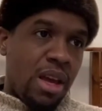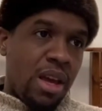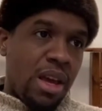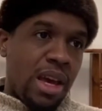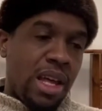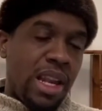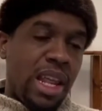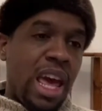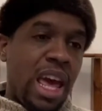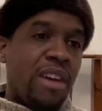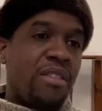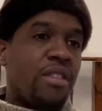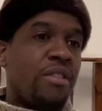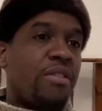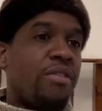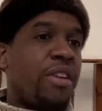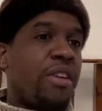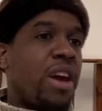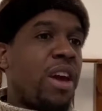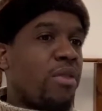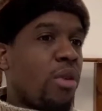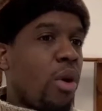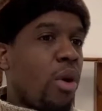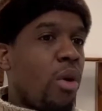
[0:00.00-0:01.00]
And they have a
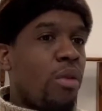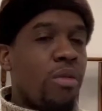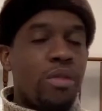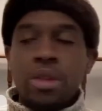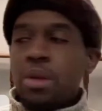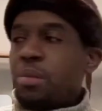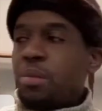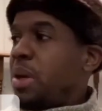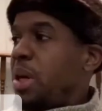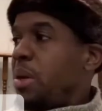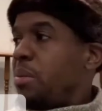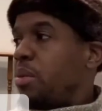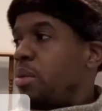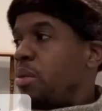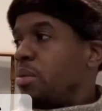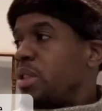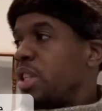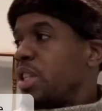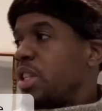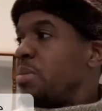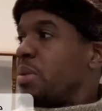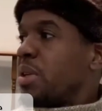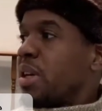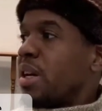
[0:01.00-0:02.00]
favor over the people
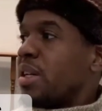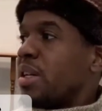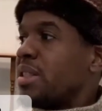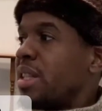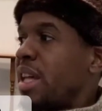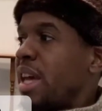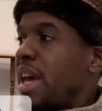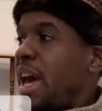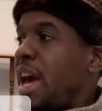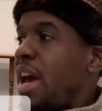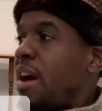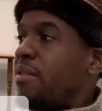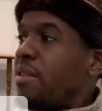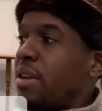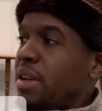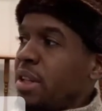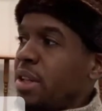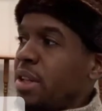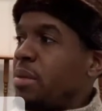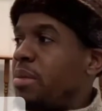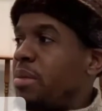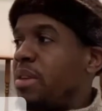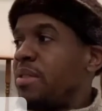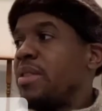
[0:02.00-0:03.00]
just because they have a
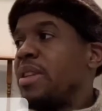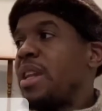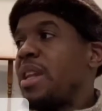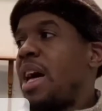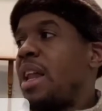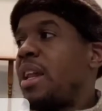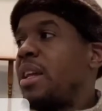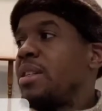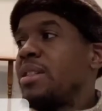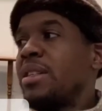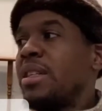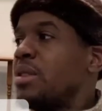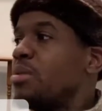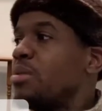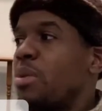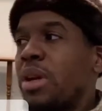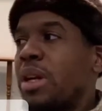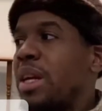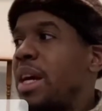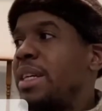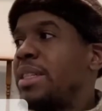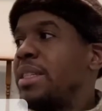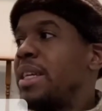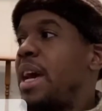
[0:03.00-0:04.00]
little bit of knowledge. It doesn't work
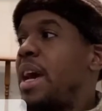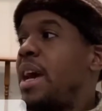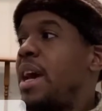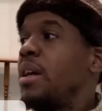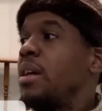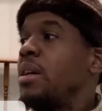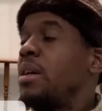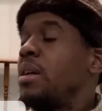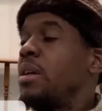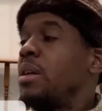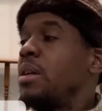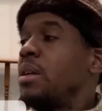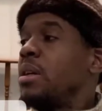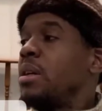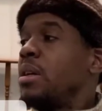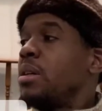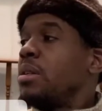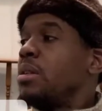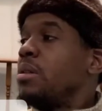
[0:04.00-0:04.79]
like that.